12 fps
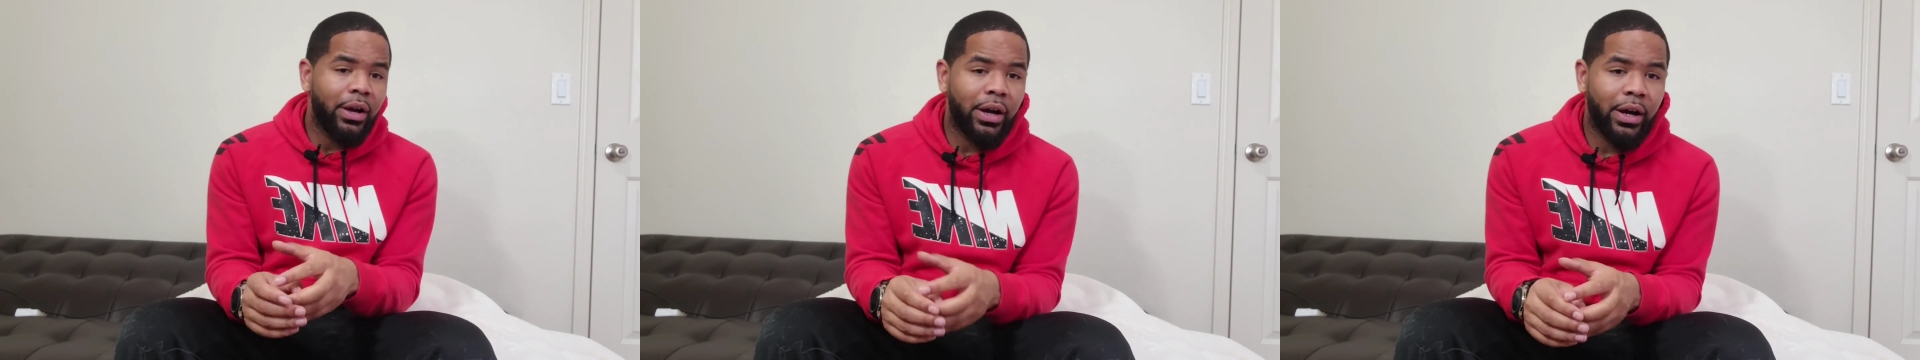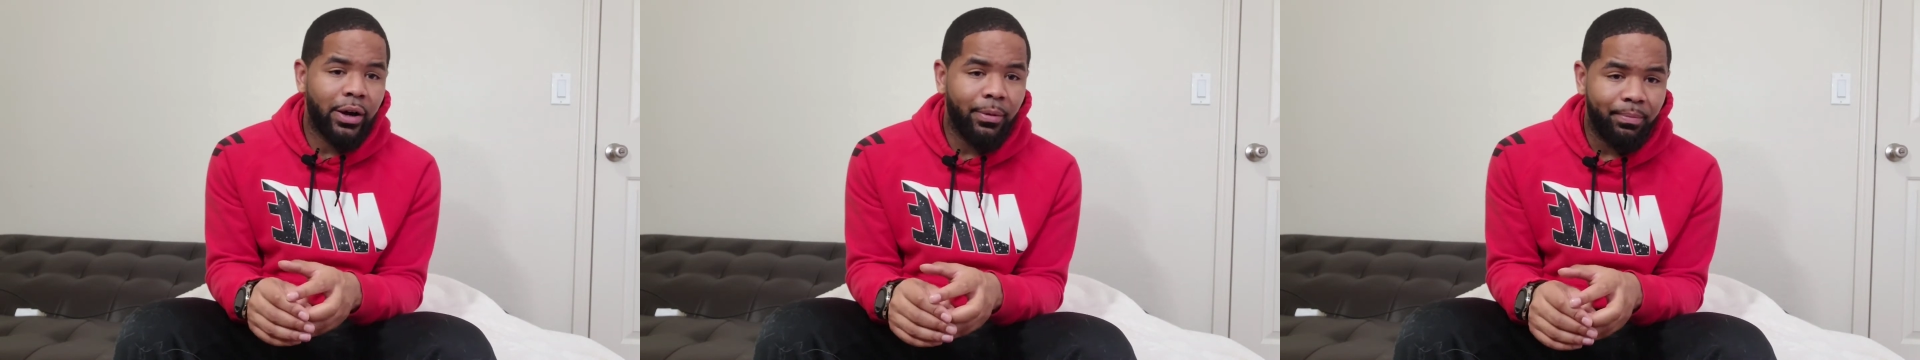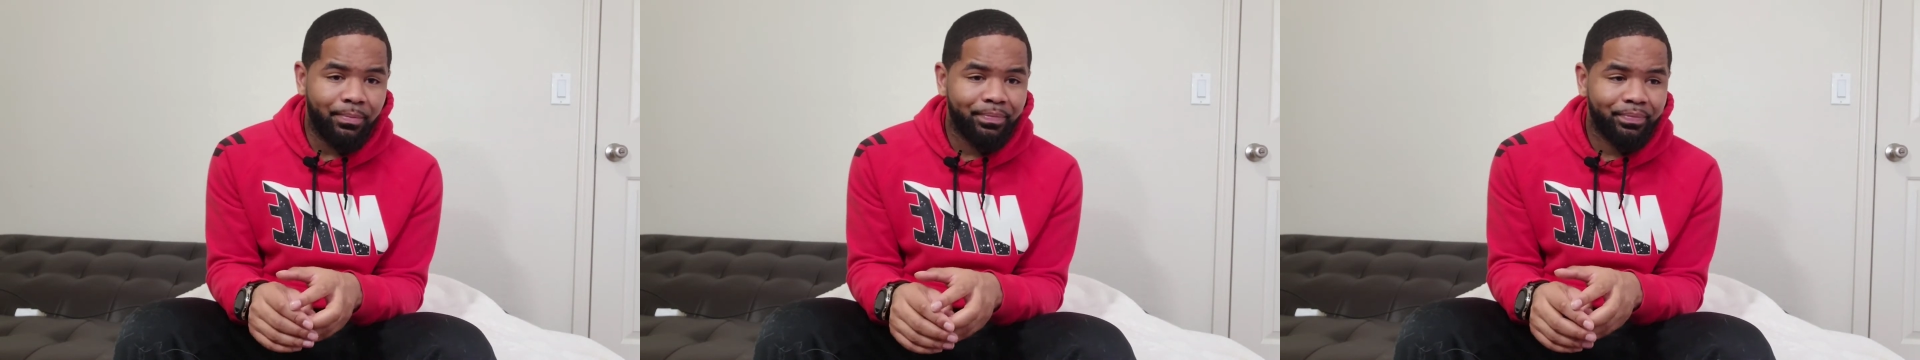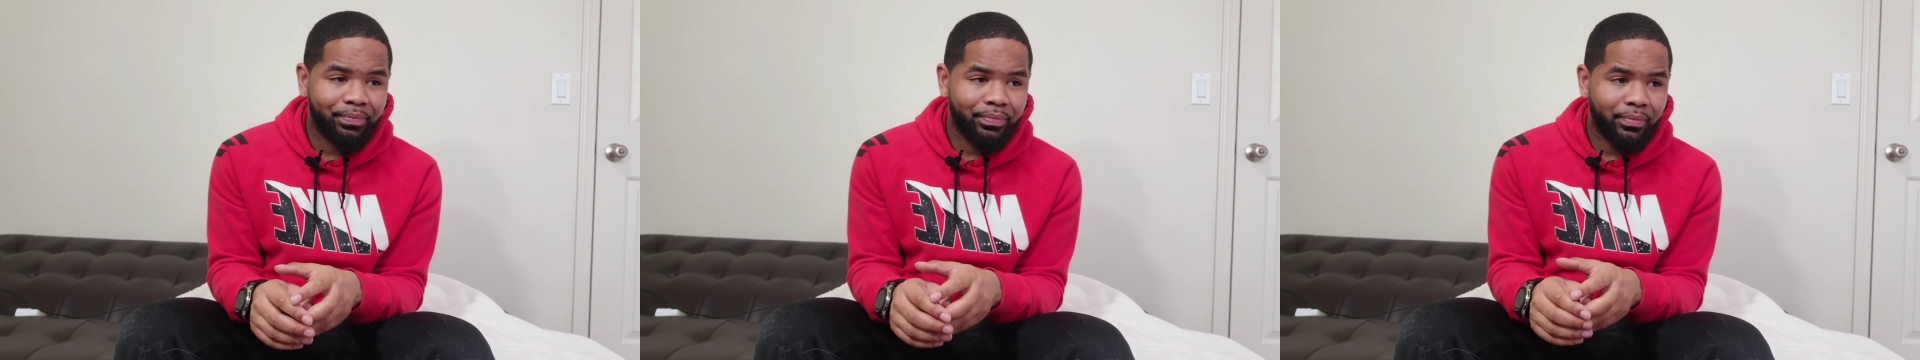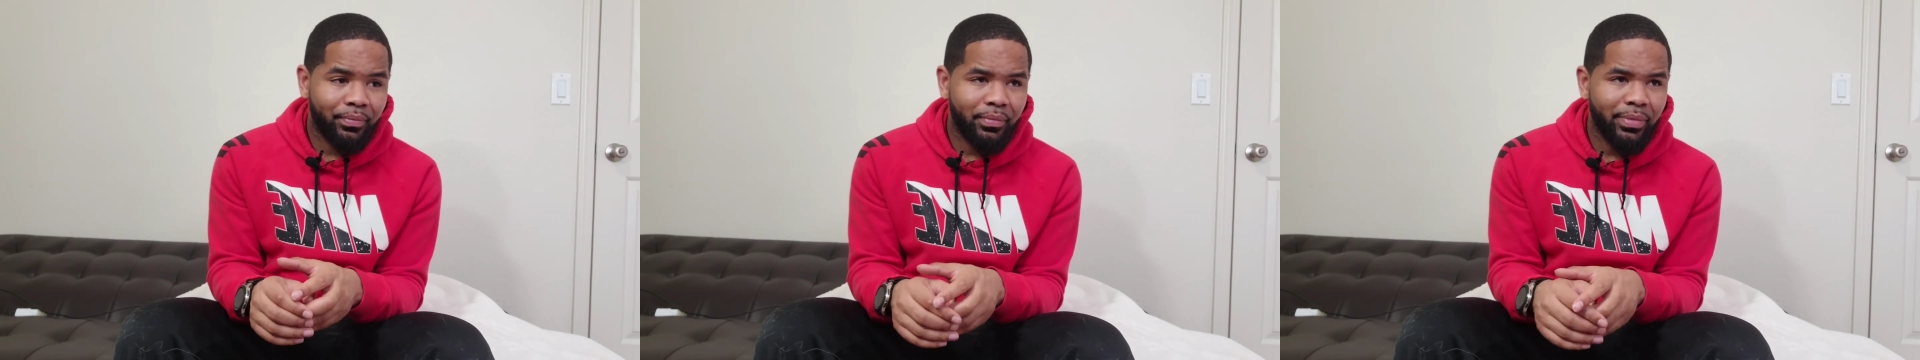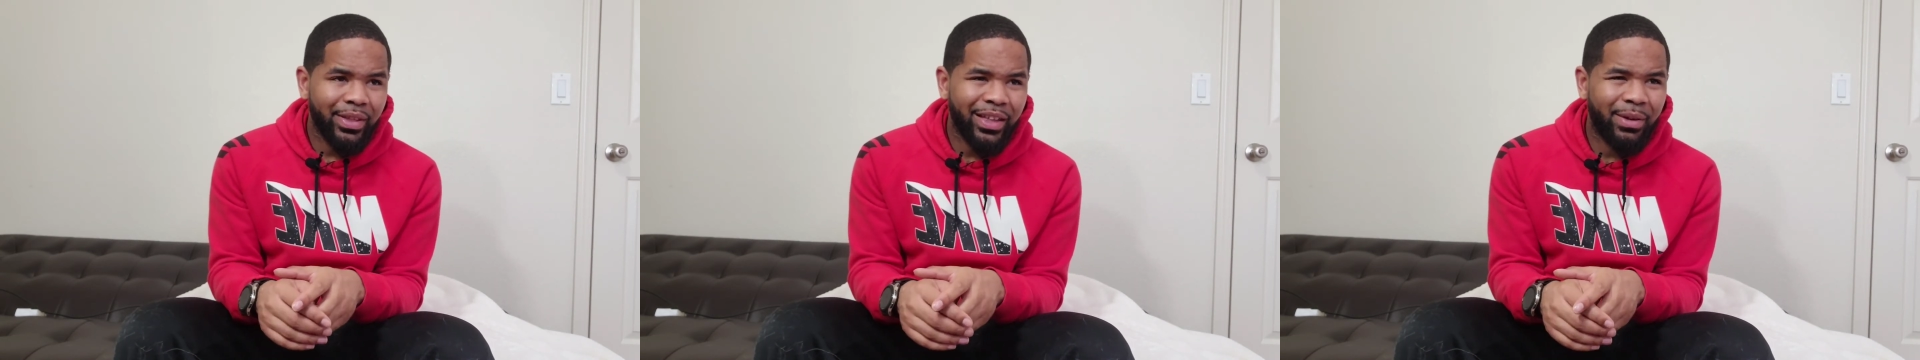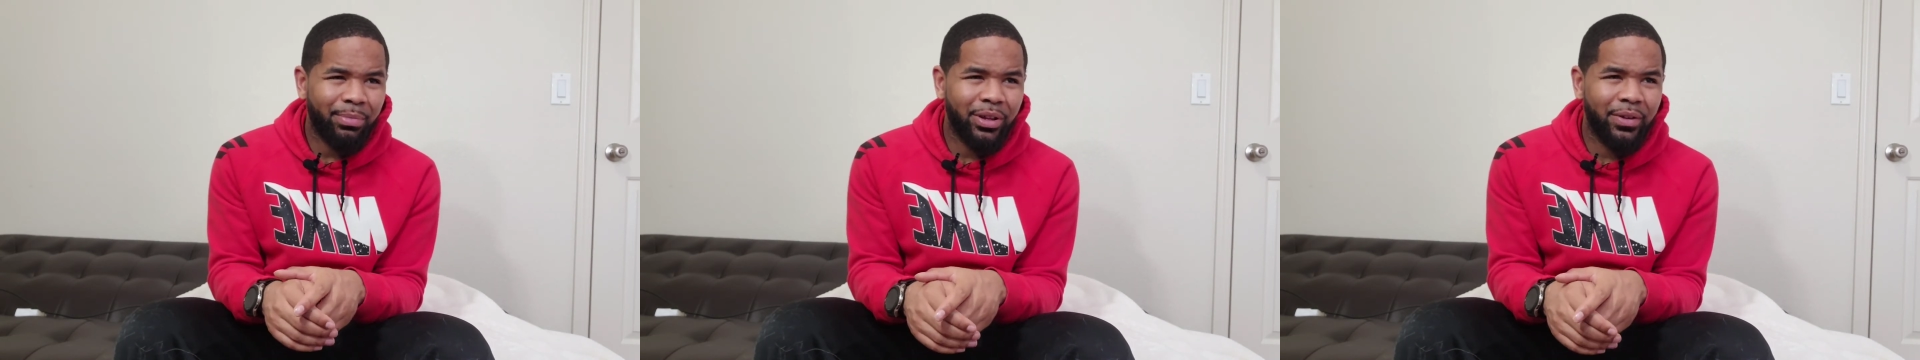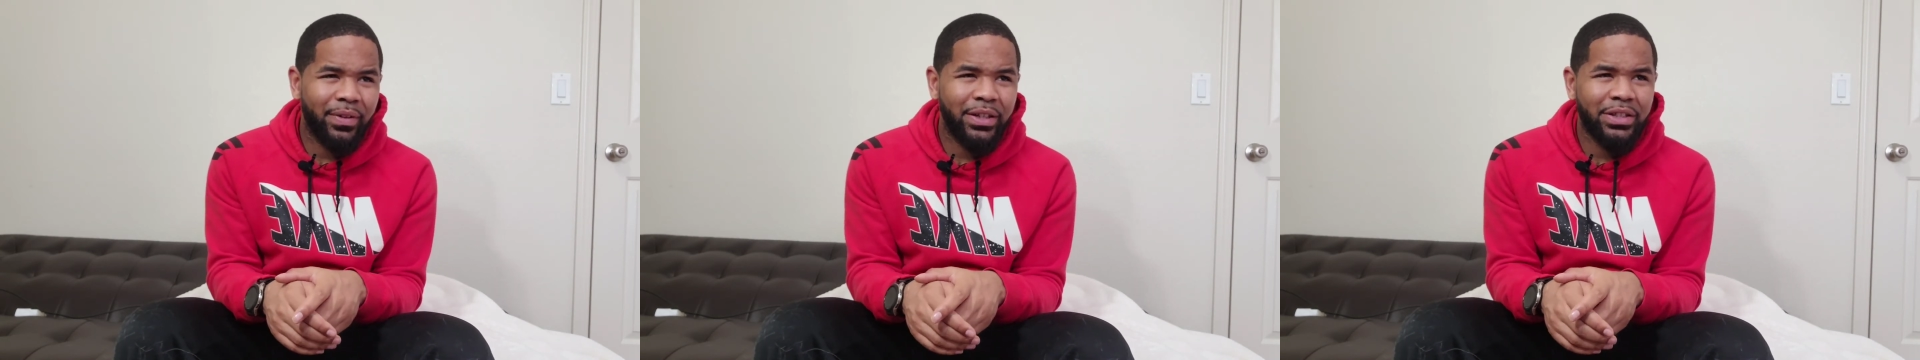Um, I
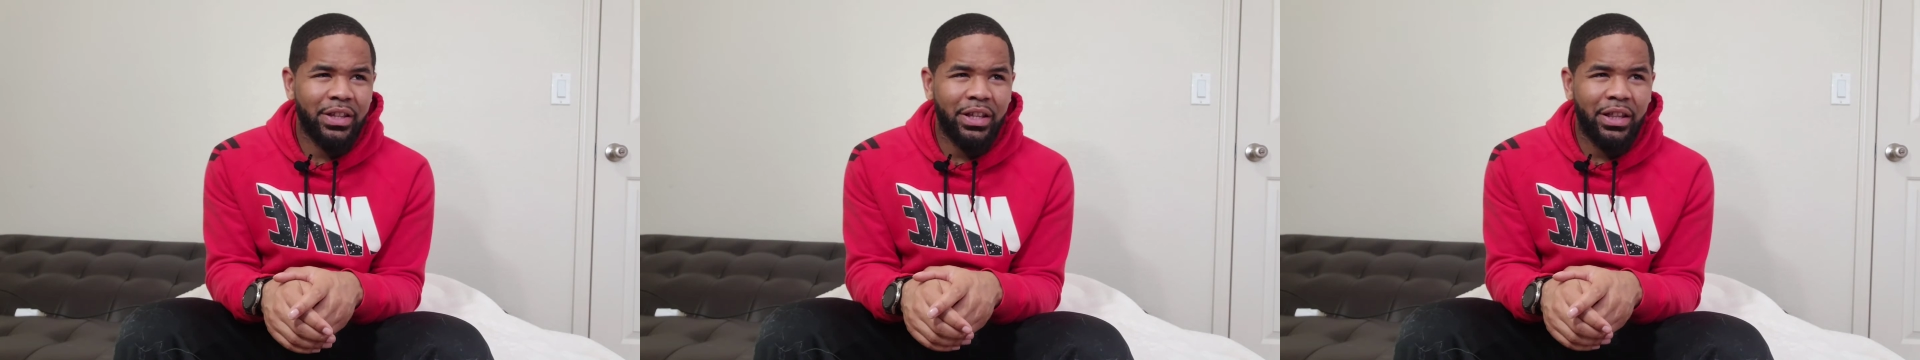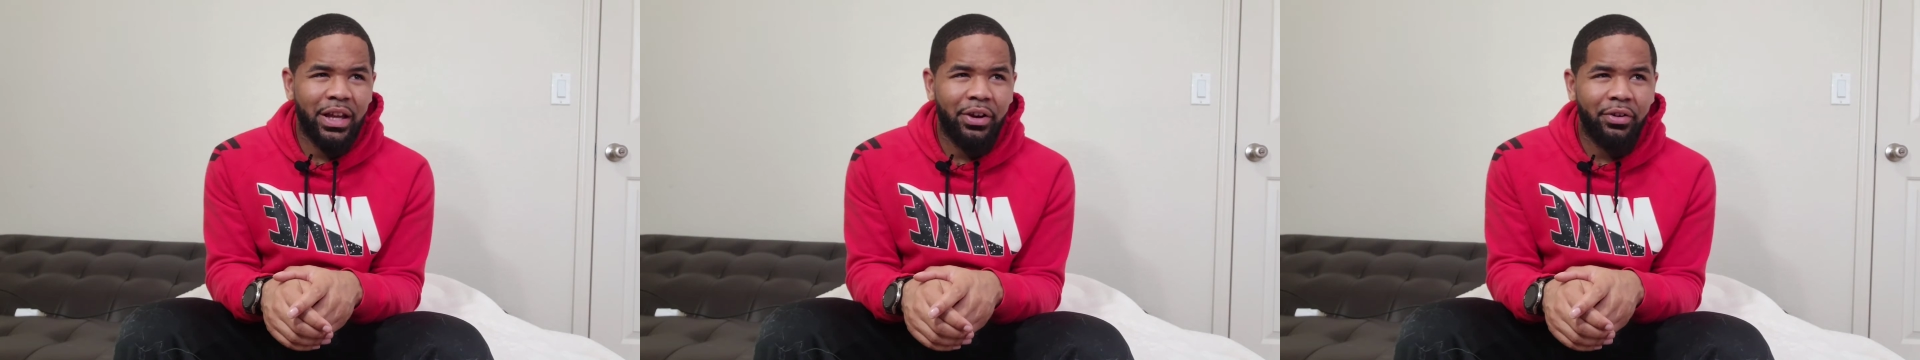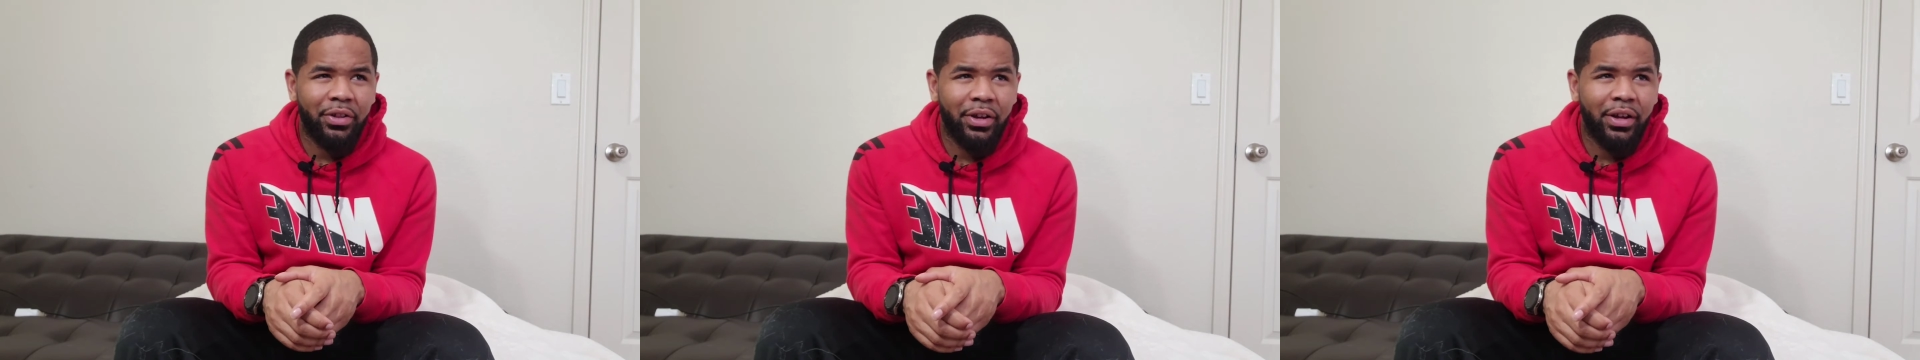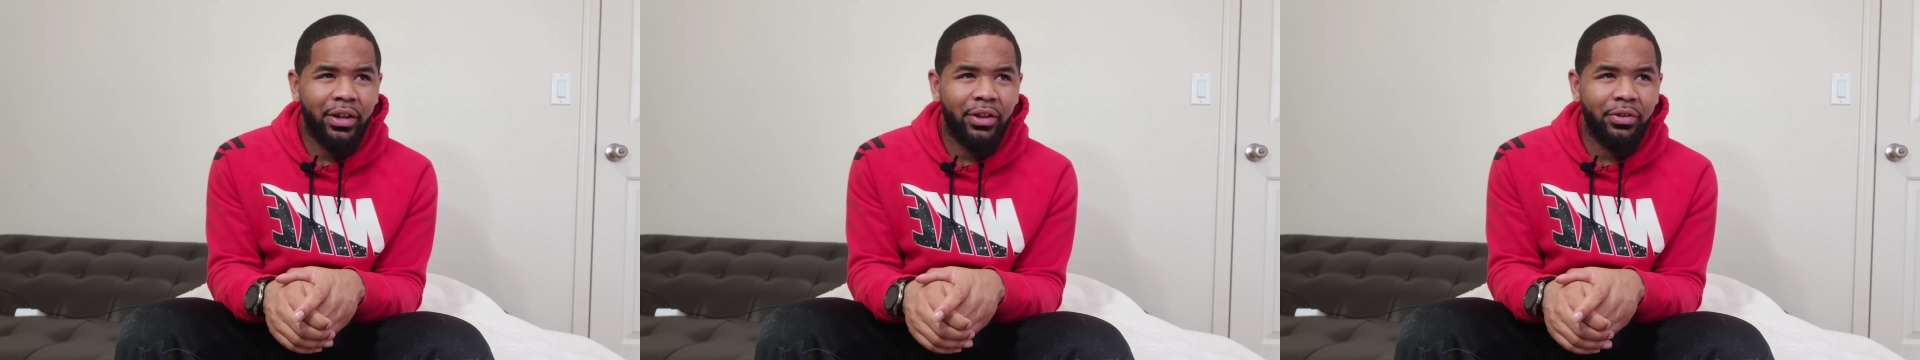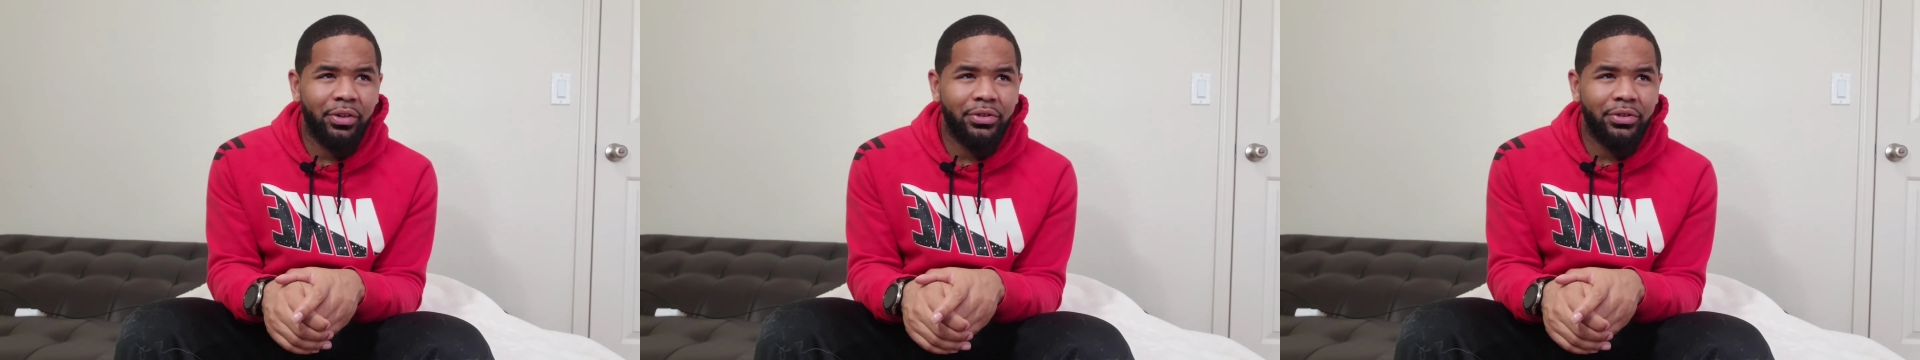believe they say the lighter the color,